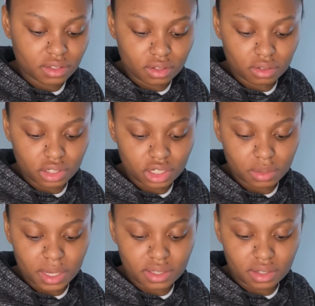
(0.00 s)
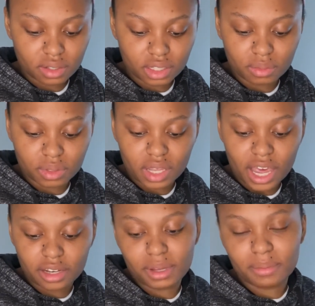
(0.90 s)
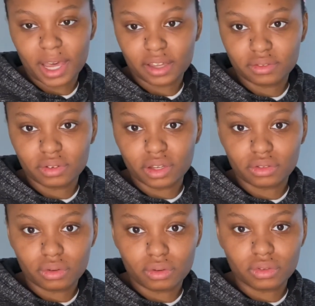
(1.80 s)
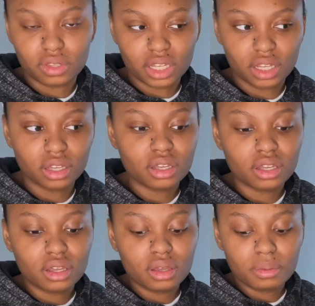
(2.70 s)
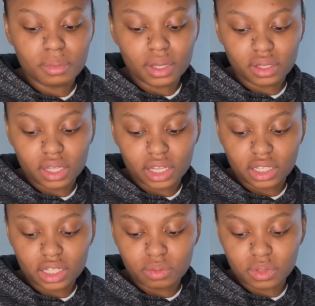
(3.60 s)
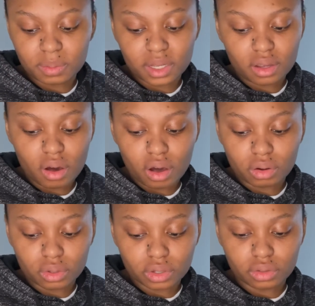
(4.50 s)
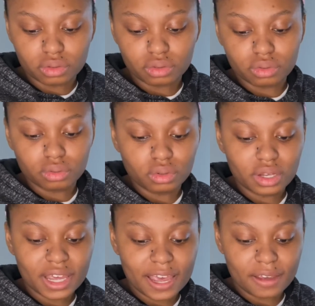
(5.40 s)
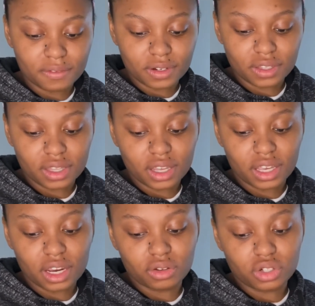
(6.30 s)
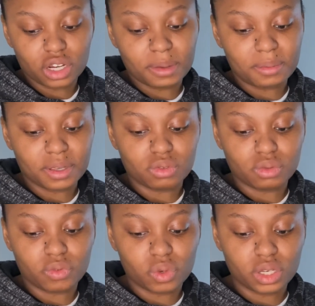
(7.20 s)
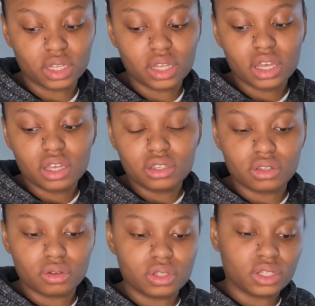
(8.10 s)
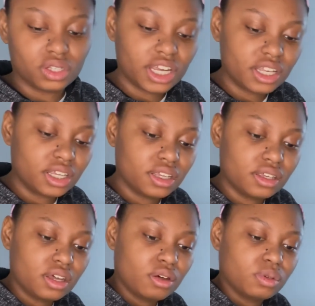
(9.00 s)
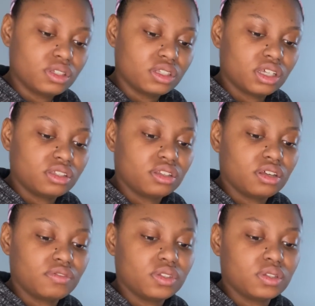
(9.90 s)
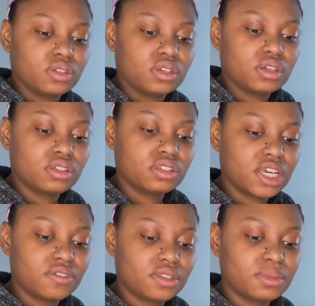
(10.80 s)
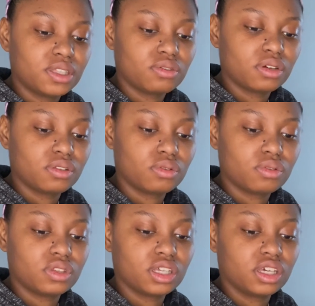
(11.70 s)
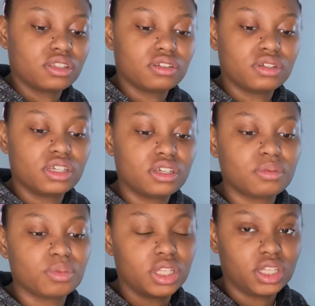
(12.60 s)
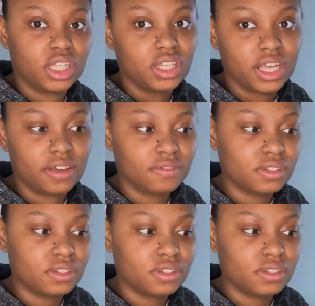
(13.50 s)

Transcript: So she basically had my back throughout the whole thing, but like he was being awkward through everything, and I was trying my best to avoid it. So the lady was nice enough to stay with me throughout the whole thing until he completely left.